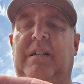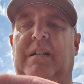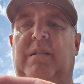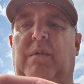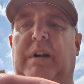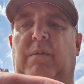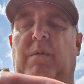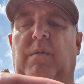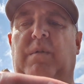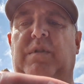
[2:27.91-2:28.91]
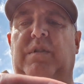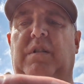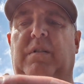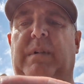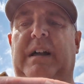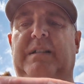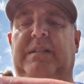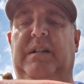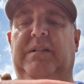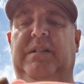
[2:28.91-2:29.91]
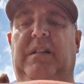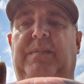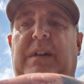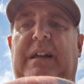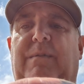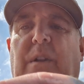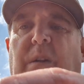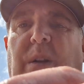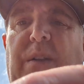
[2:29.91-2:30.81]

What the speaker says: And the way Yum has theirs set up, they have a little